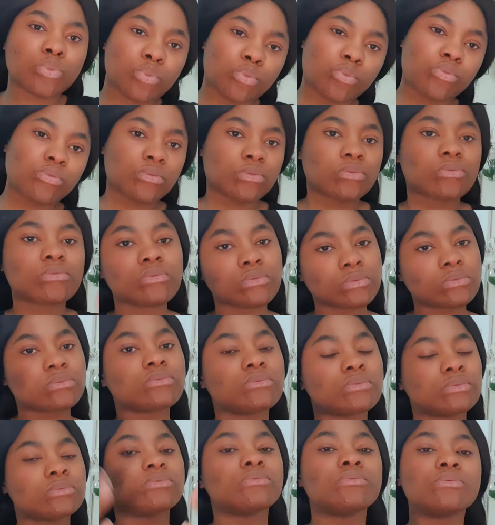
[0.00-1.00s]
Wait
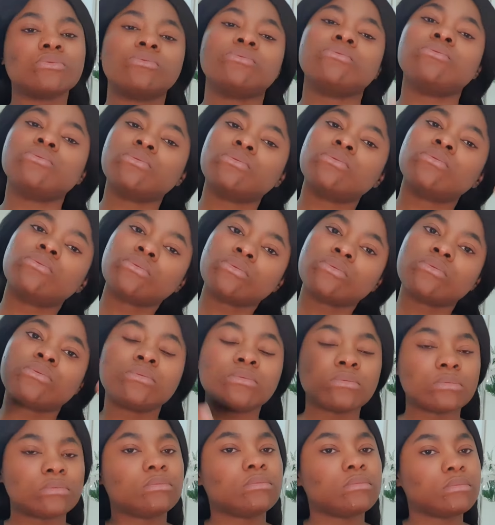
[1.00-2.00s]
for 10 minutes
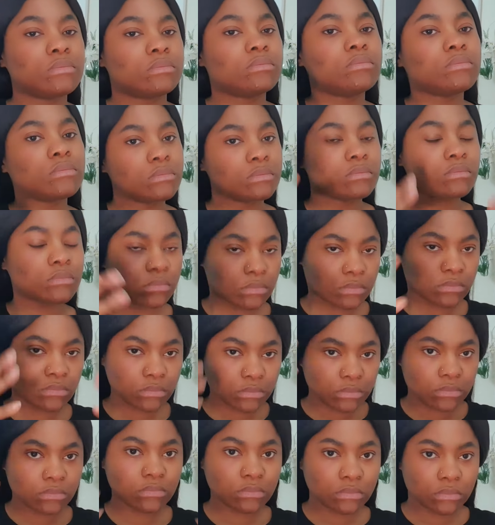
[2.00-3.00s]
before you
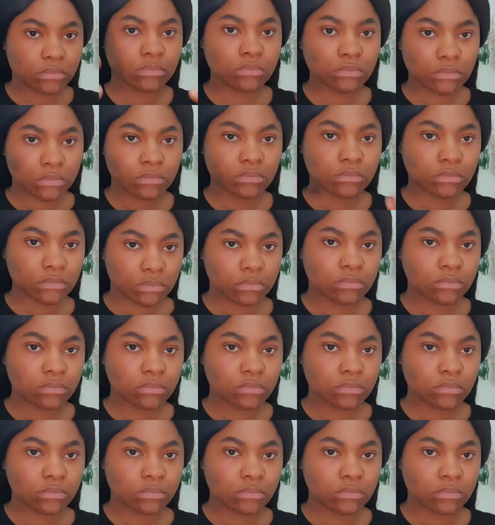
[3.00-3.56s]
wash your face.